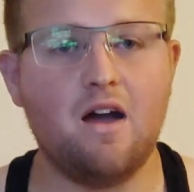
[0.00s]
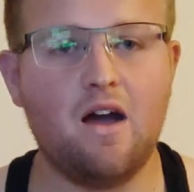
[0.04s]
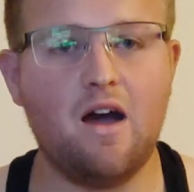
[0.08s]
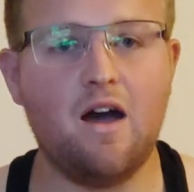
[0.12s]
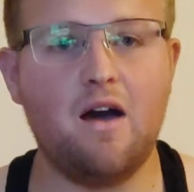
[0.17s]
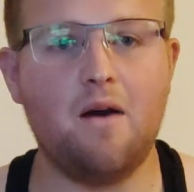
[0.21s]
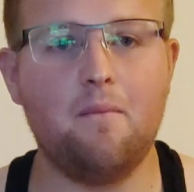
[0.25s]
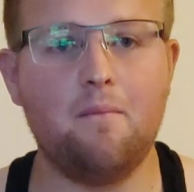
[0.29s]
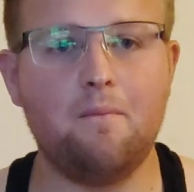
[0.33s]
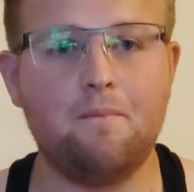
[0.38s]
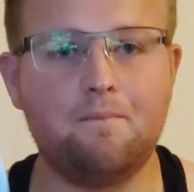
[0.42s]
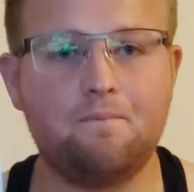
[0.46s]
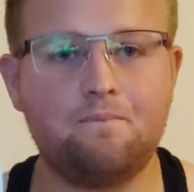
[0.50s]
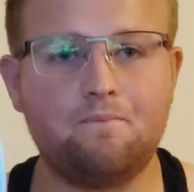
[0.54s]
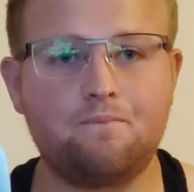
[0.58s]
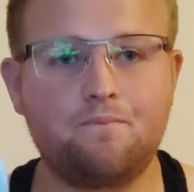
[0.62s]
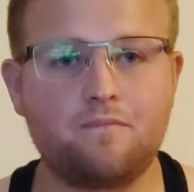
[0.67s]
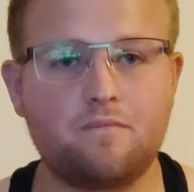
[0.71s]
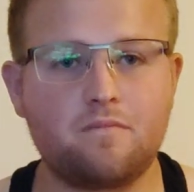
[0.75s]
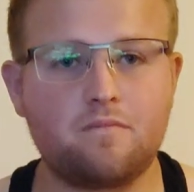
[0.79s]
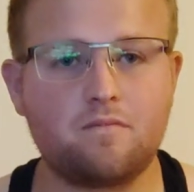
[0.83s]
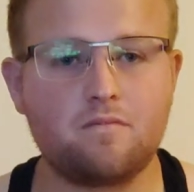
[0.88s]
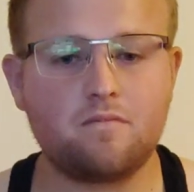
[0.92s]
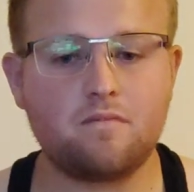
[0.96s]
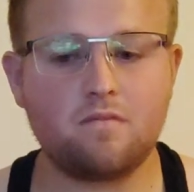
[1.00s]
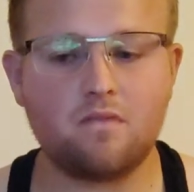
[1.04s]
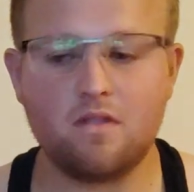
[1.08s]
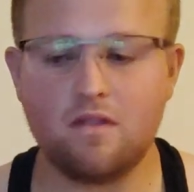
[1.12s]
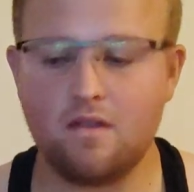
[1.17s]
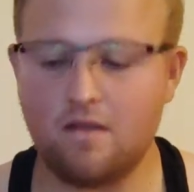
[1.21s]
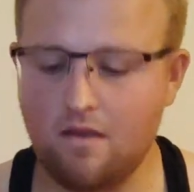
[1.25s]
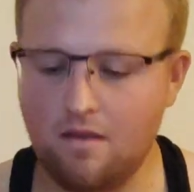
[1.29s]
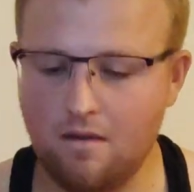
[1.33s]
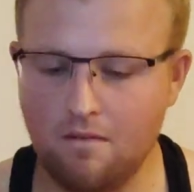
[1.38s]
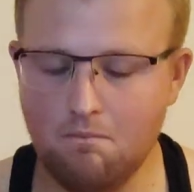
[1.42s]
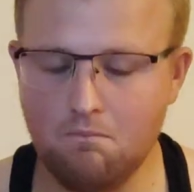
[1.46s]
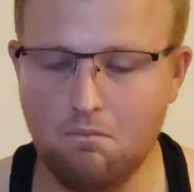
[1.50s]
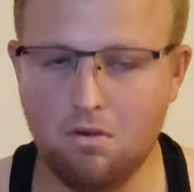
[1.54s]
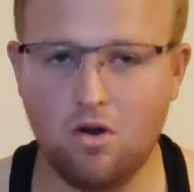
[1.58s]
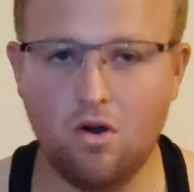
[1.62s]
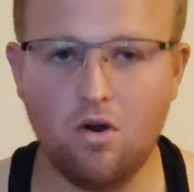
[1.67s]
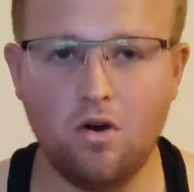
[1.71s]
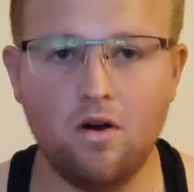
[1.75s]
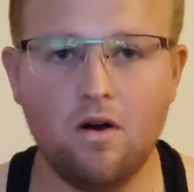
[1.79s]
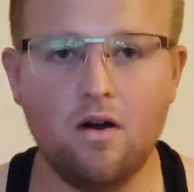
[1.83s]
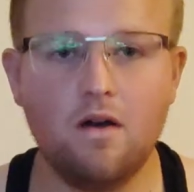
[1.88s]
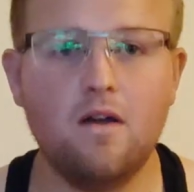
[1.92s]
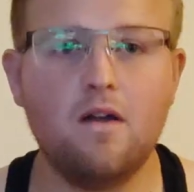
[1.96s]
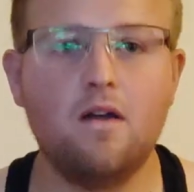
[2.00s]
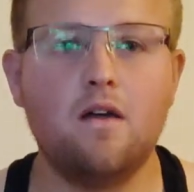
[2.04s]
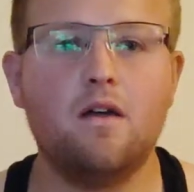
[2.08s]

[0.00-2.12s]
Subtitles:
But